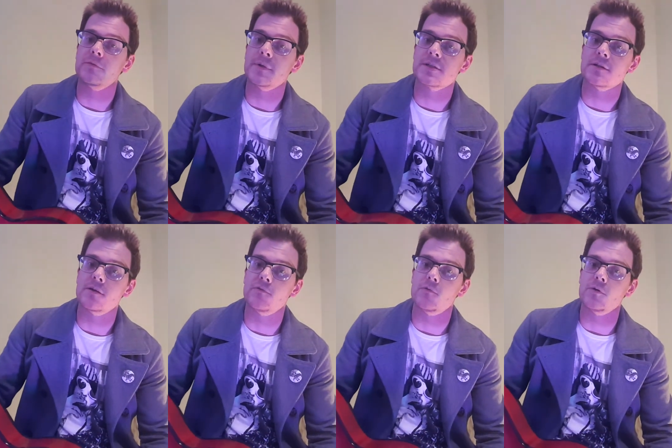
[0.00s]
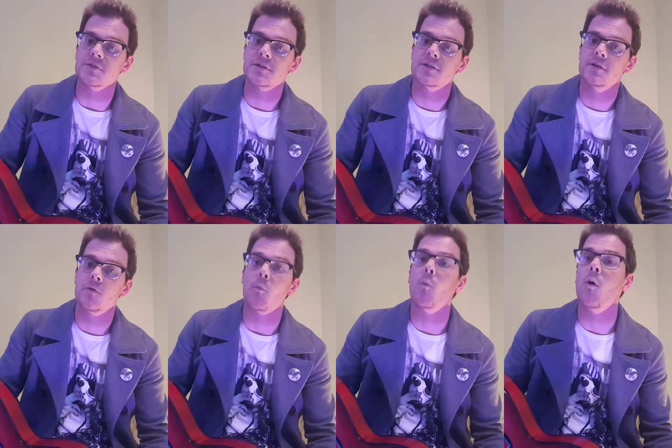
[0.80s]
myself was
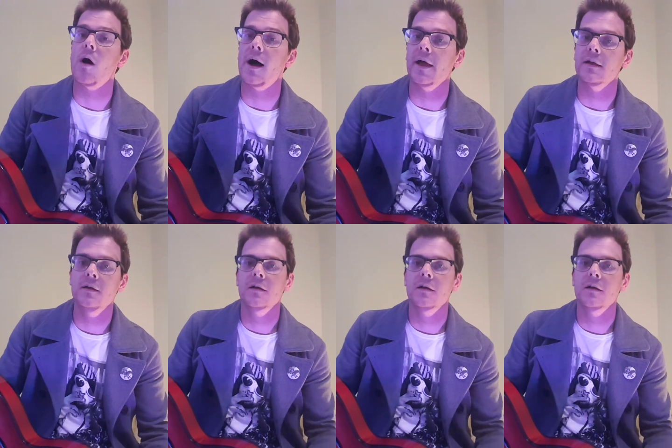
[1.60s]
why